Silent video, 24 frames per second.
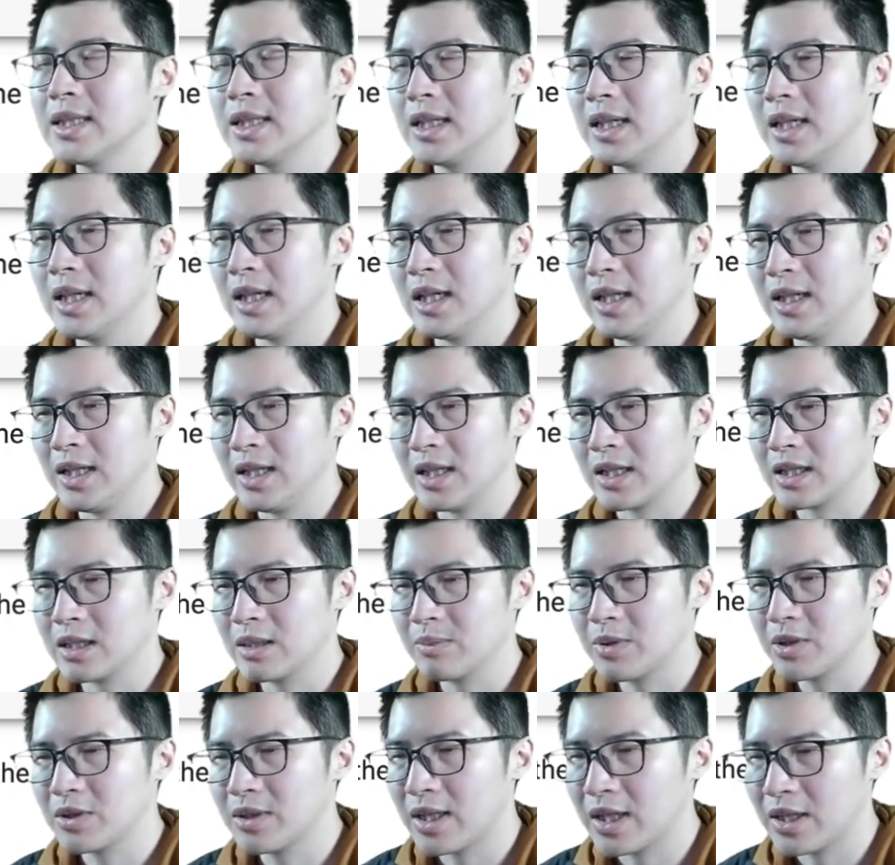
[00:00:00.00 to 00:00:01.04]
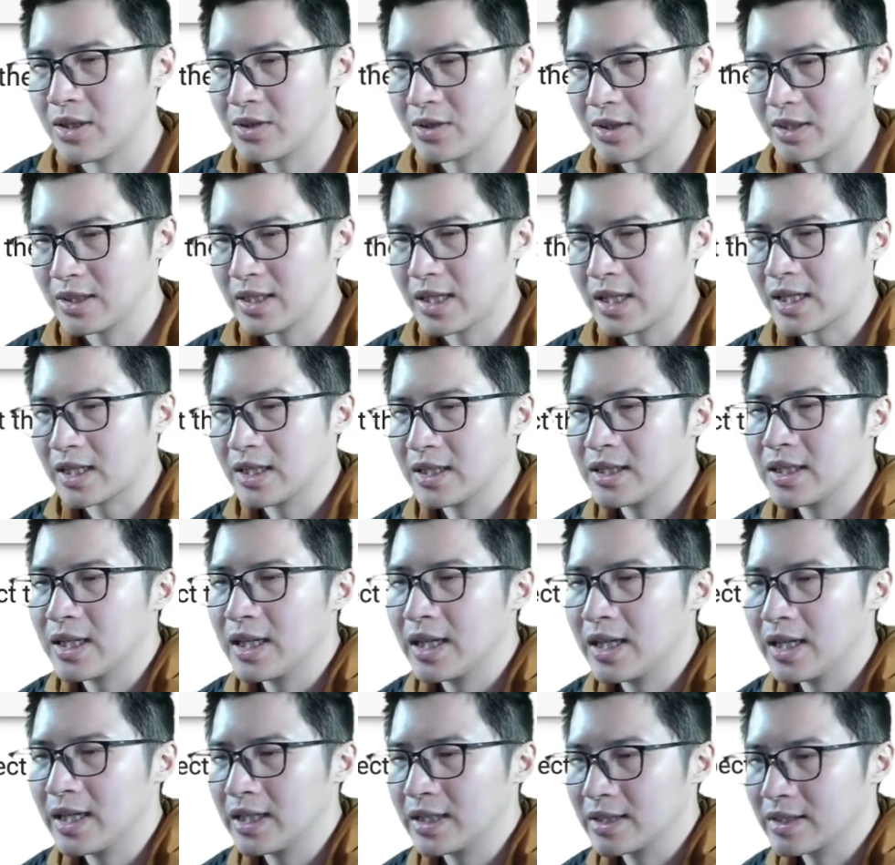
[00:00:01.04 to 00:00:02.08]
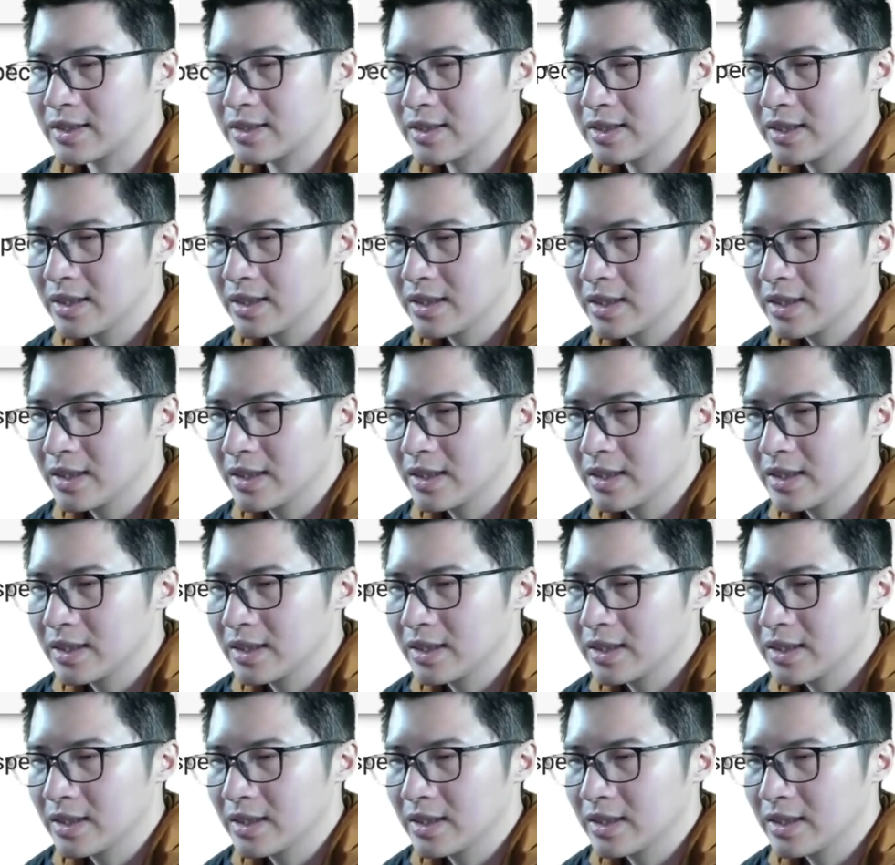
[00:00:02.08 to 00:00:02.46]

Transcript: a computation that contains